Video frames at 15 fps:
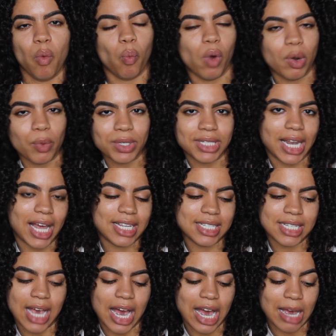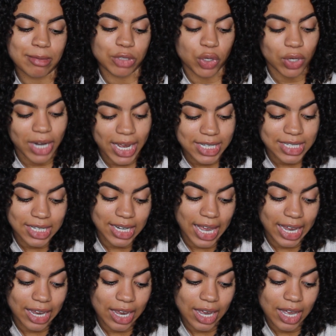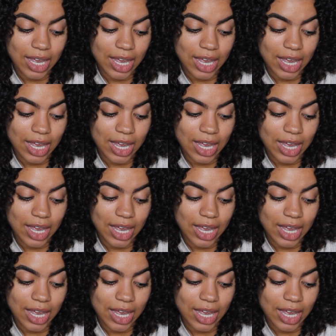When was the last time? Do you like to like